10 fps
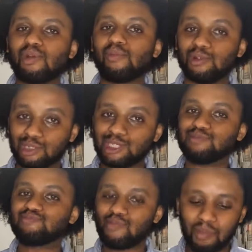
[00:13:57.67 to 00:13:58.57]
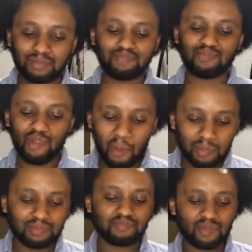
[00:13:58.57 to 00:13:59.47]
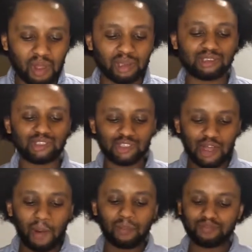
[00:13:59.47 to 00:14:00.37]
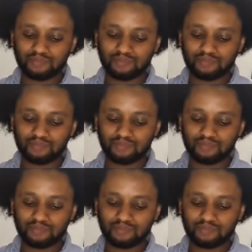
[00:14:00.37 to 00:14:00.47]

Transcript: Okay, I can do that.